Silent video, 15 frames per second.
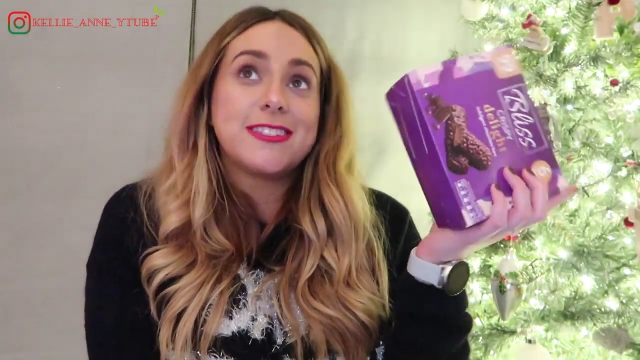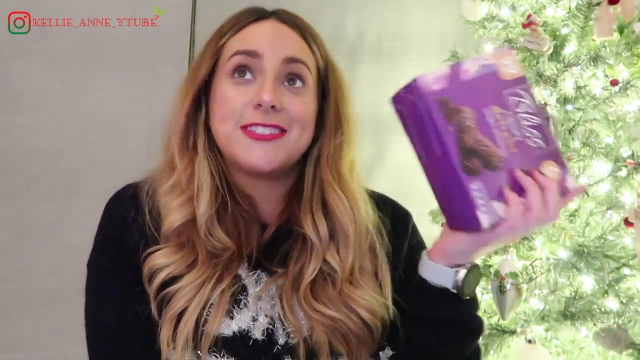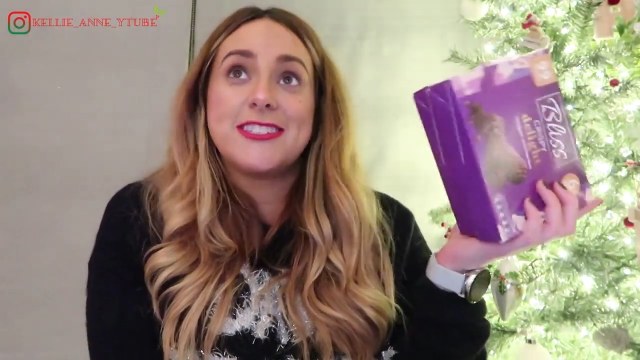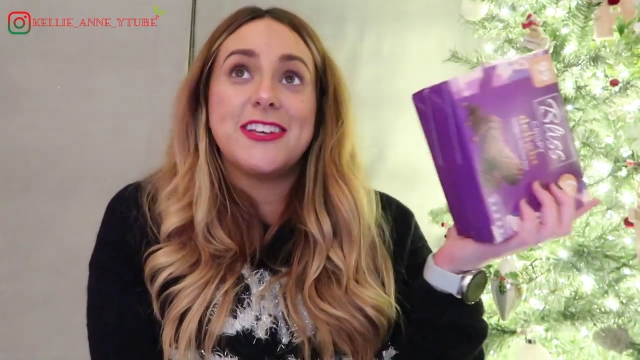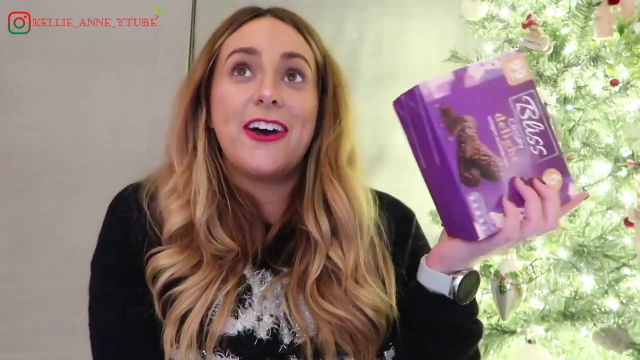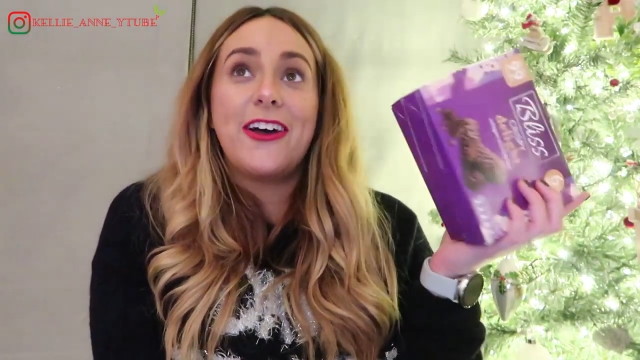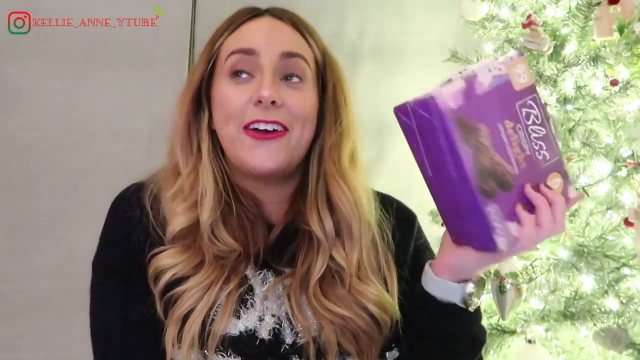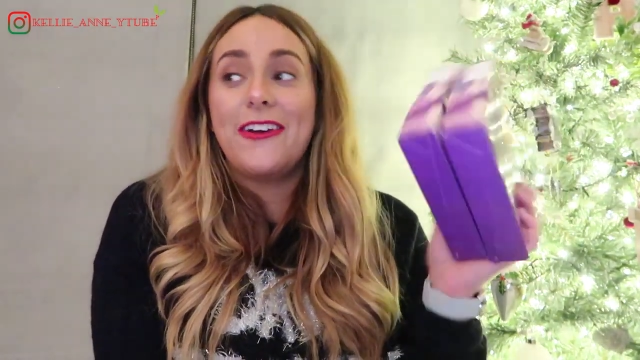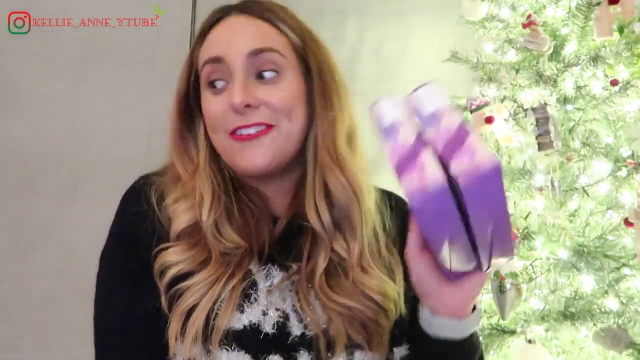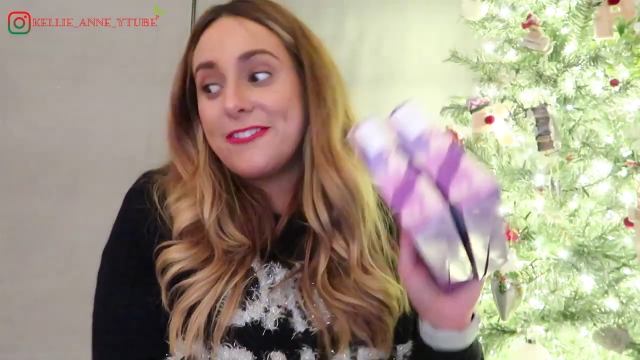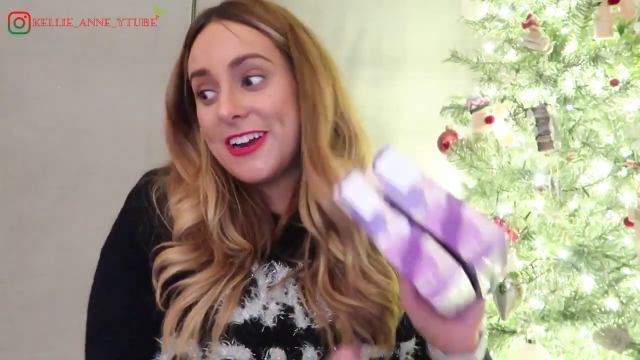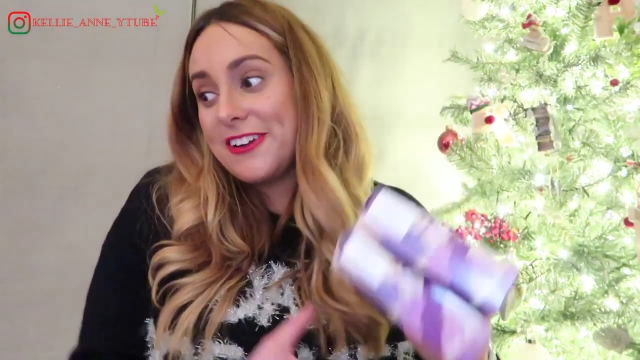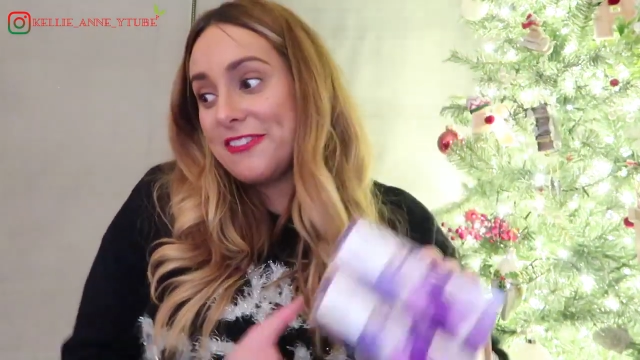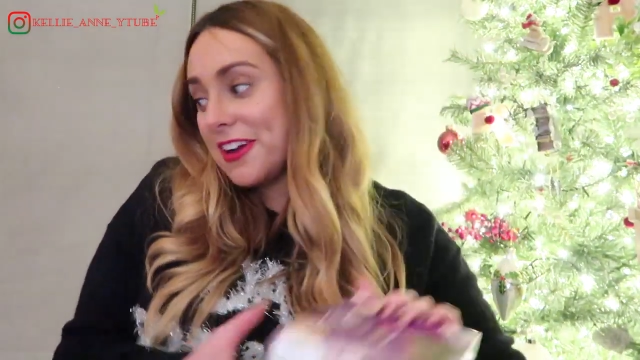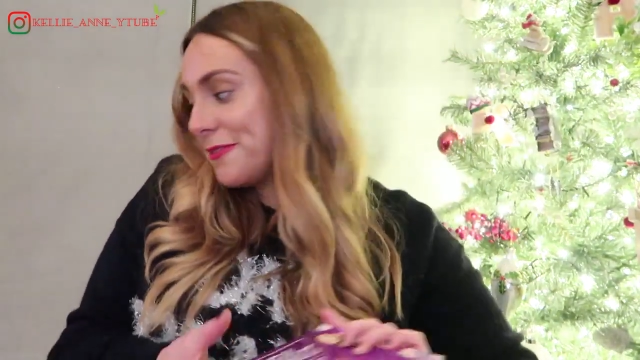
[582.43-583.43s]
So I
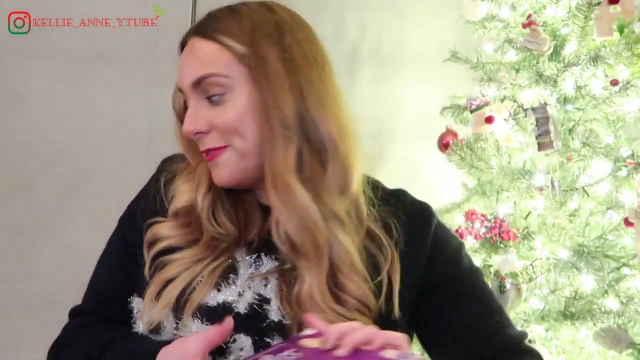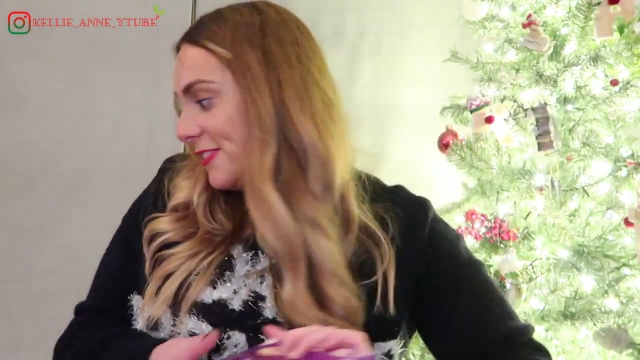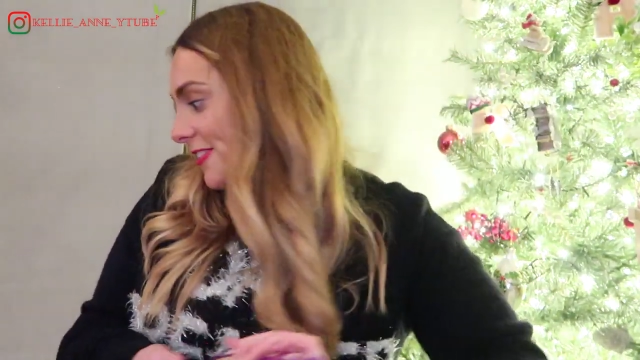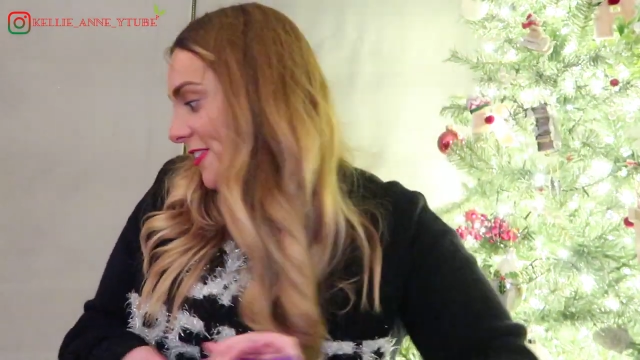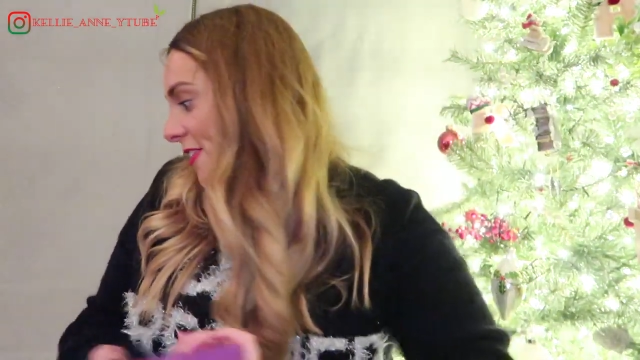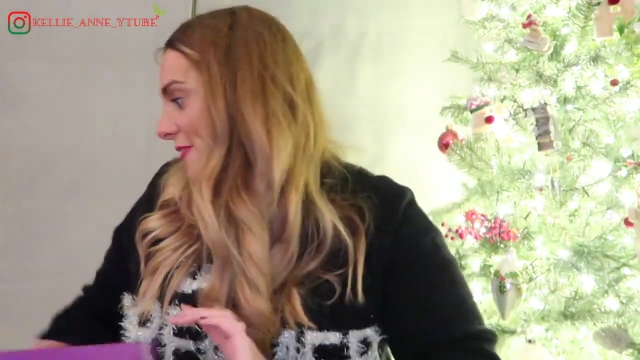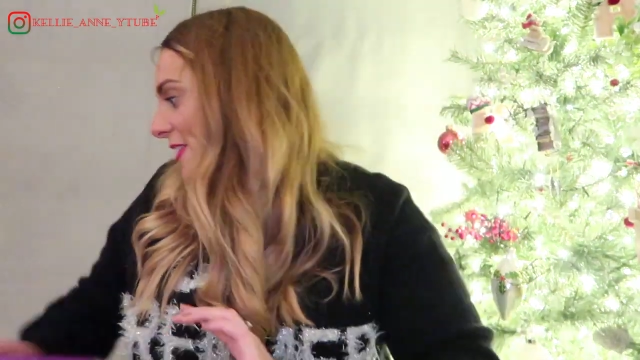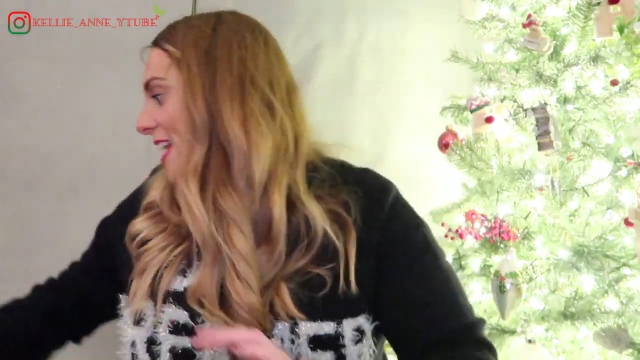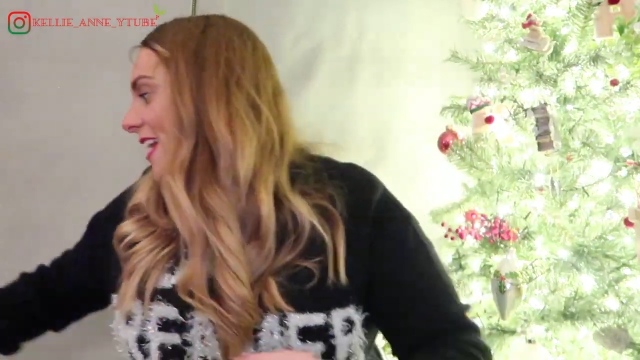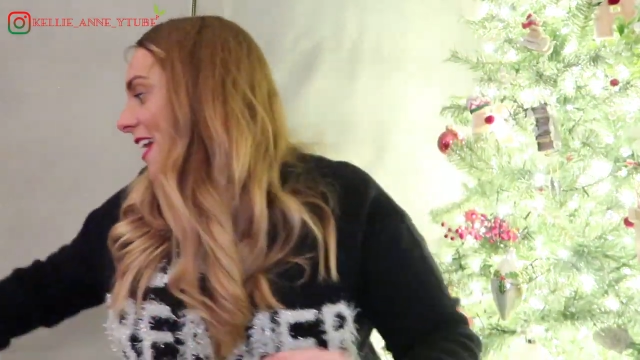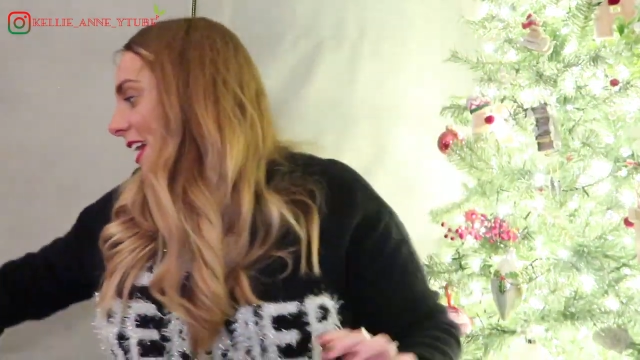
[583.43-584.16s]
really recommend them.